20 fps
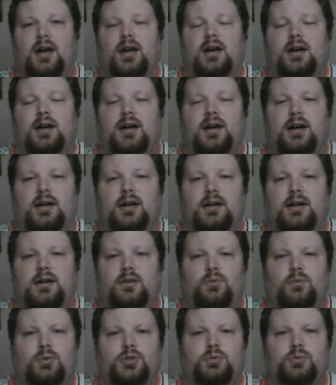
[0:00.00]

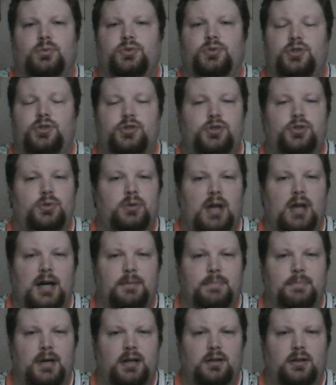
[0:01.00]
which ones did you
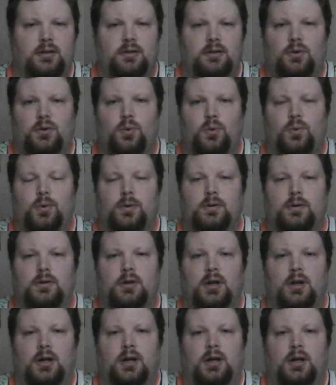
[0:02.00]
like better, or
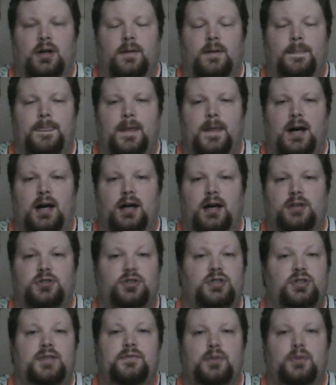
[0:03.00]

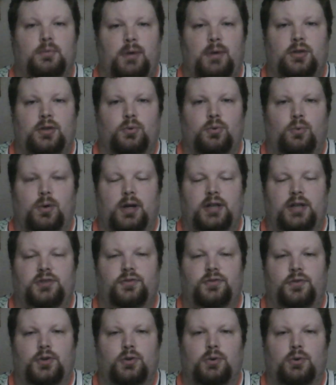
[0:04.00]
just even the regular Warheads,
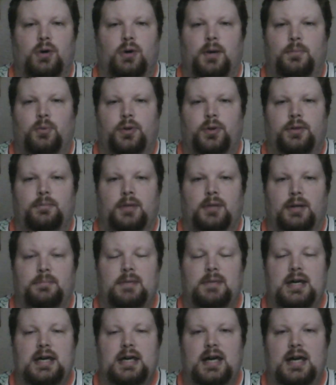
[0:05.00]
if you grew up with them like
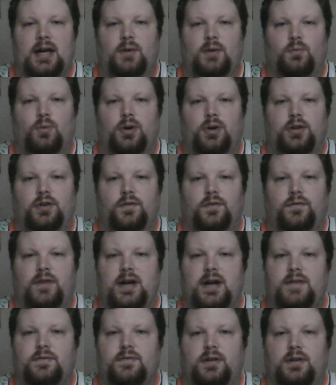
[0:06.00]
me, and what your
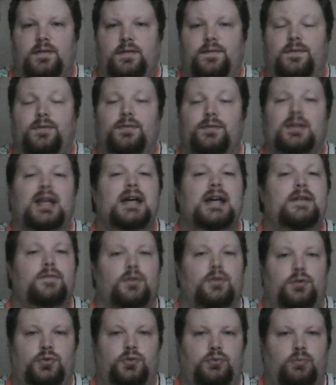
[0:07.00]
favorite
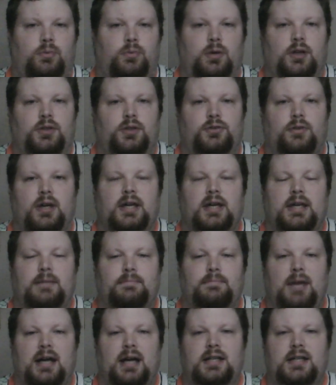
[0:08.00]
flavors was. Again,
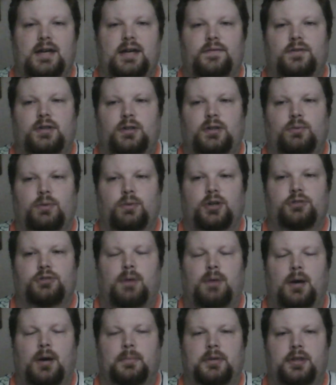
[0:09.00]
mine definitely was
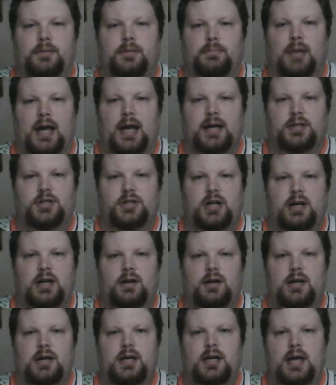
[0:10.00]
probably the black
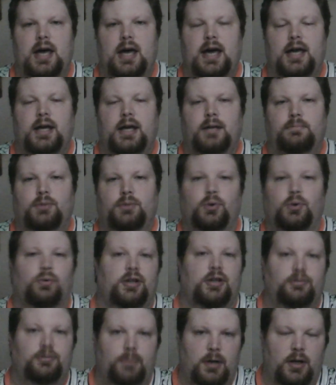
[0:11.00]
cherry and blue
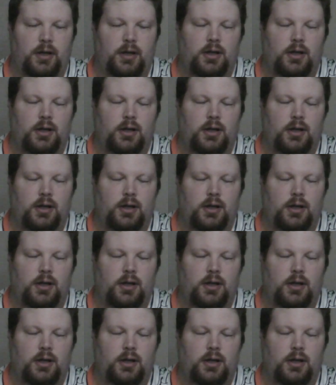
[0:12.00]
raspberry.